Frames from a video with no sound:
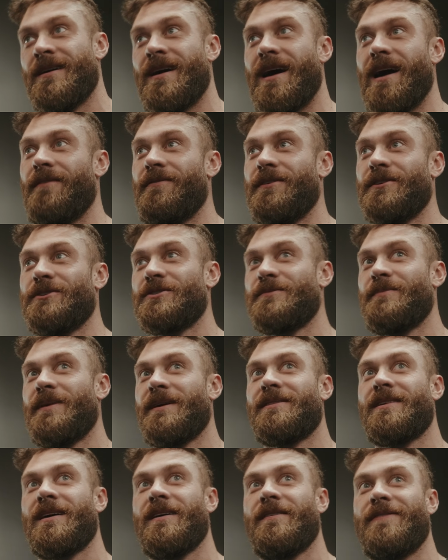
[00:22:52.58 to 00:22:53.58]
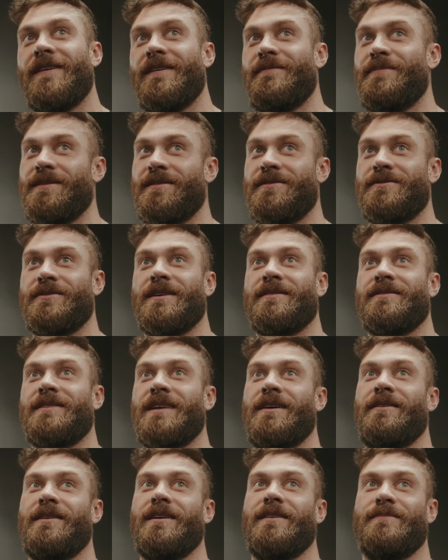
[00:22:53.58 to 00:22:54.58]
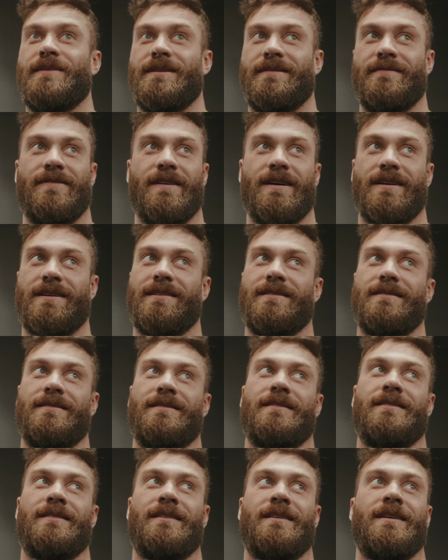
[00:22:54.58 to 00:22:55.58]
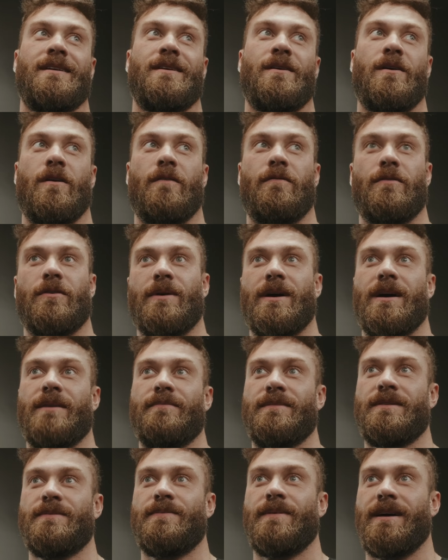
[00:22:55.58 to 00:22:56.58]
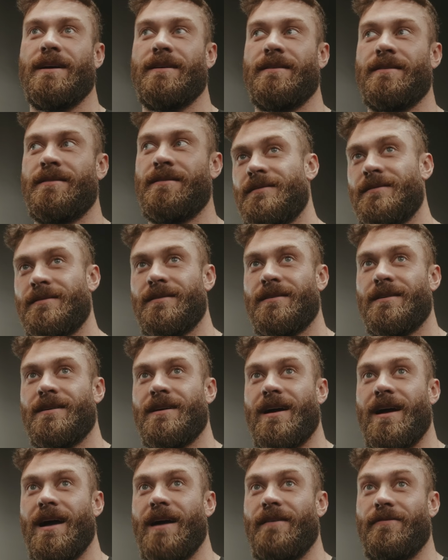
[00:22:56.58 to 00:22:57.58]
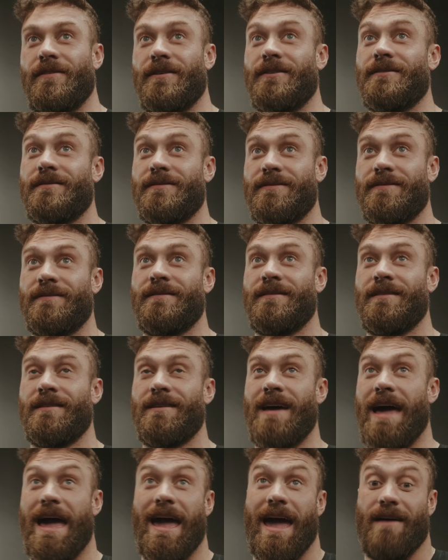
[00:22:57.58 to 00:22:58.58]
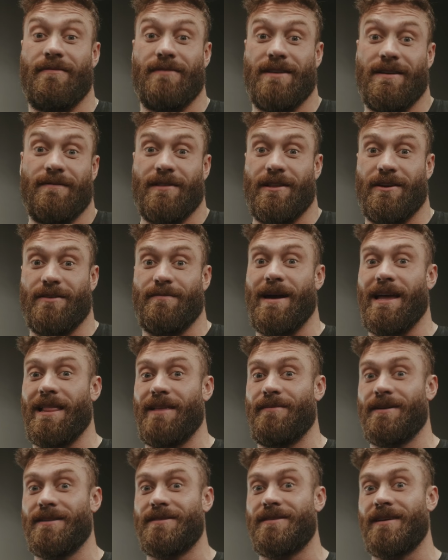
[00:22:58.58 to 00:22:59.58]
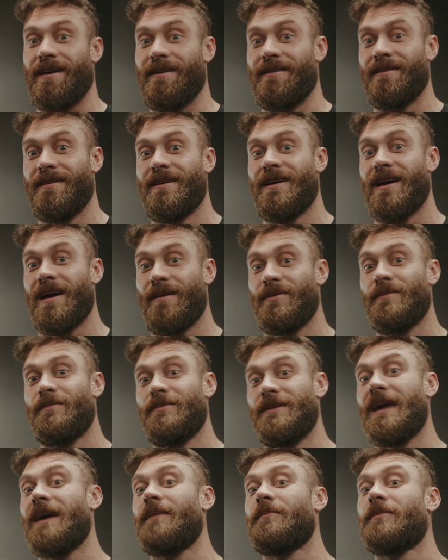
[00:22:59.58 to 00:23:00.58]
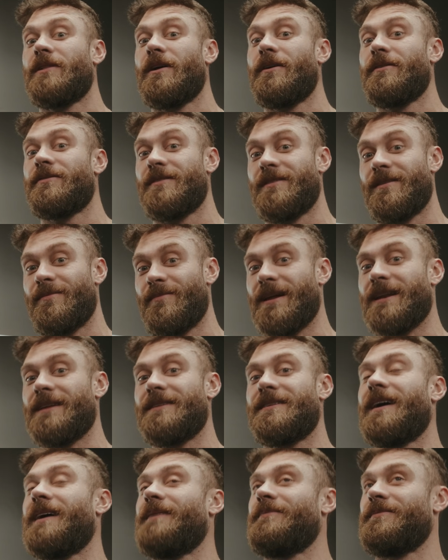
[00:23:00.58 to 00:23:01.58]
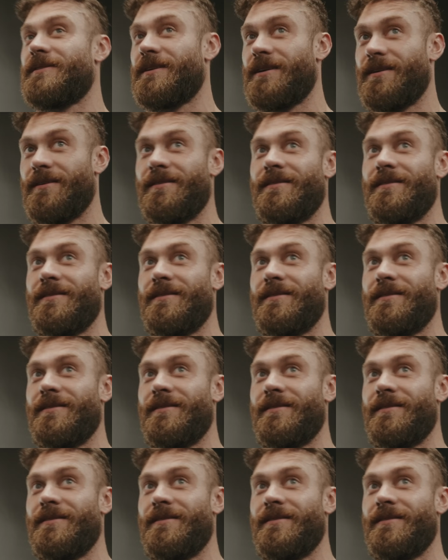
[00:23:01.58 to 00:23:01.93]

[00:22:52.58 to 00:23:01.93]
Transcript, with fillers: I've injured myself, I've been stressed out, I've been fucking overwhelmed, but I've learned, I haven't even learned my limits yet. I've been damn close to them many times, so,